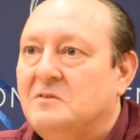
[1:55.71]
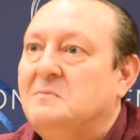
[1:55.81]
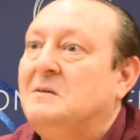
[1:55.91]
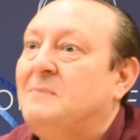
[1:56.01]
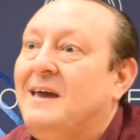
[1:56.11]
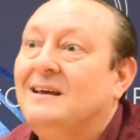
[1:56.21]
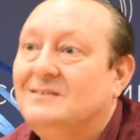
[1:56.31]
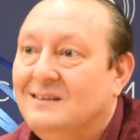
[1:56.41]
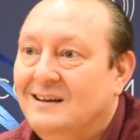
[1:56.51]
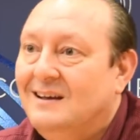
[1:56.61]
Of the big
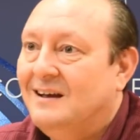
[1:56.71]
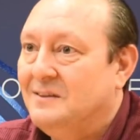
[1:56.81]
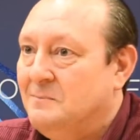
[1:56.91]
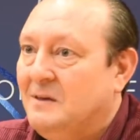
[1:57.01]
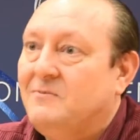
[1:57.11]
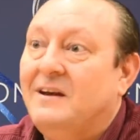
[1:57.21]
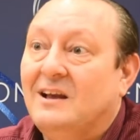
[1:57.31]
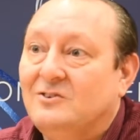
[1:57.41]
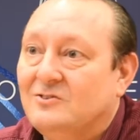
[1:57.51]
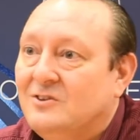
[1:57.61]
banks and the big
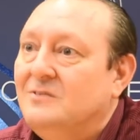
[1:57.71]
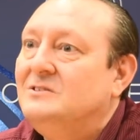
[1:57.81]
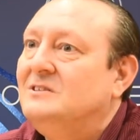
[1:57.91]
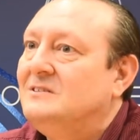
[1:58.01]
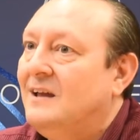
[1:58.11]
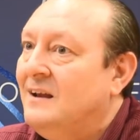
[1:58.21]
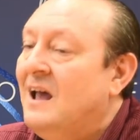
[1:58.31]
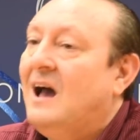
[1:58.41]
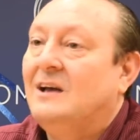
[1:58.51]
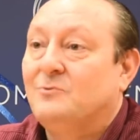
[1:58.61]
financial services that
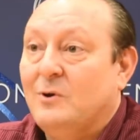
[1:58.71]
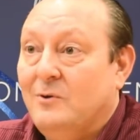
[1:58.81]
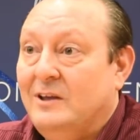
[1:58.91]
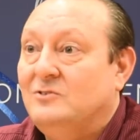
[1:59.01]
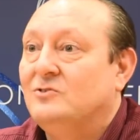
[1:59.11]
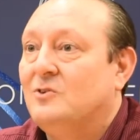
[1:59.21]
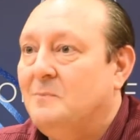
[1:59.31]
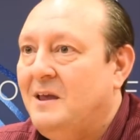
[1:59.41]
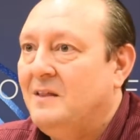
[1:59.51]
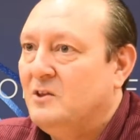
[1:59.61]
as regulations
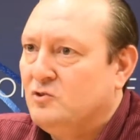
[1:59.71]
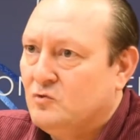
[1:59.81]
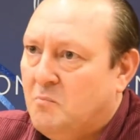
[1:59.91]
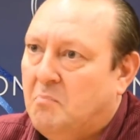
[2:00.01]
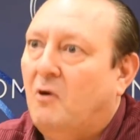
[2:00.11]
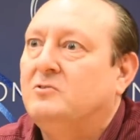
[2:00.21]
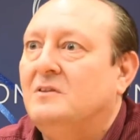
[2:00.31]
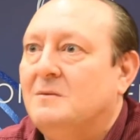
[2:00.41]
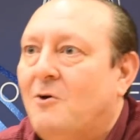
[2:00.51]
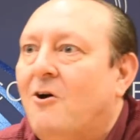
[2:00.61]
come in, they just
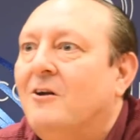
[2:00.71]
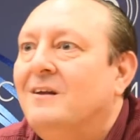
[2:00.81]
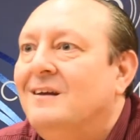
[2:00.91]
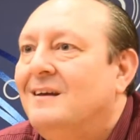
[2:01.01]
bolted them on.